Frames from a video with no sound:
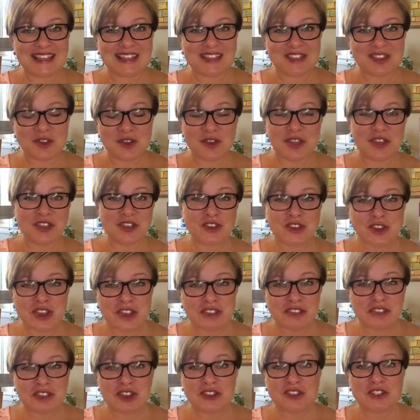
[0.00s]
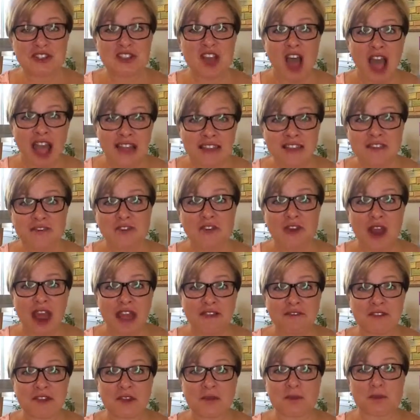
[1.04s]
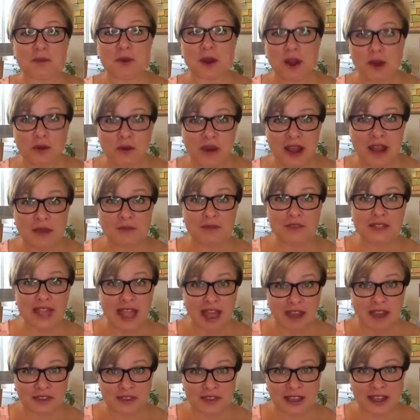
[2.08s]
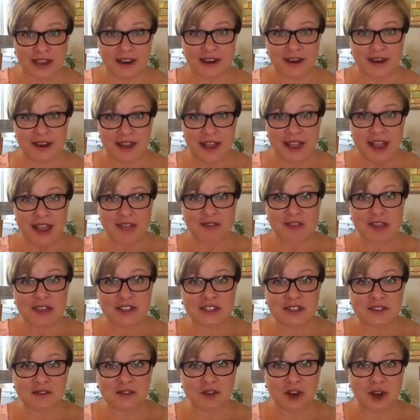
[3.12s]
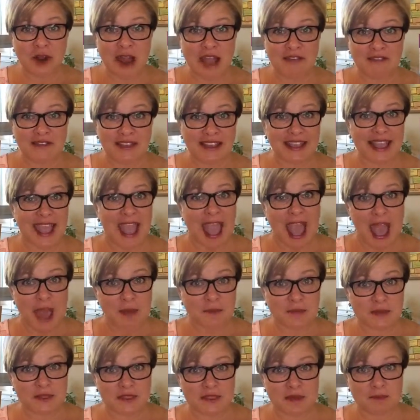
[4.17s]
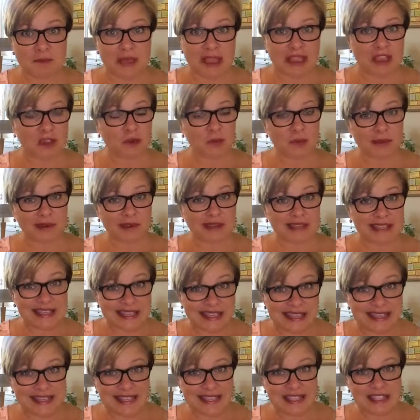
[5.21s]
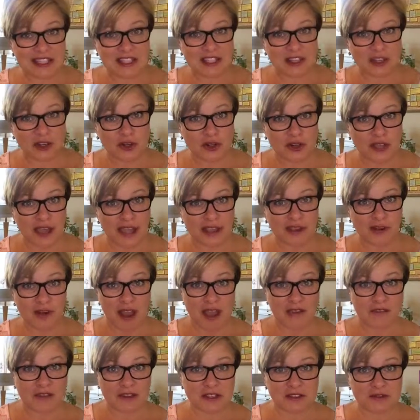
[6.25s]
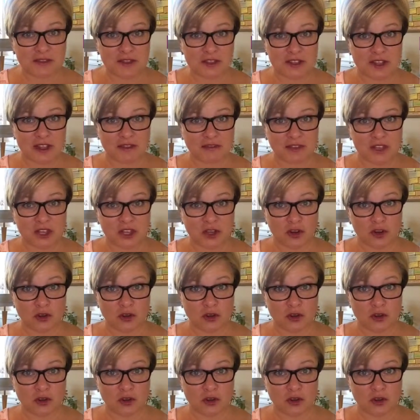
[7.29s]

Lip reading: So there's lots of graphic programs out there, lots of graphic apps that make it real easy to create graphics for stuff to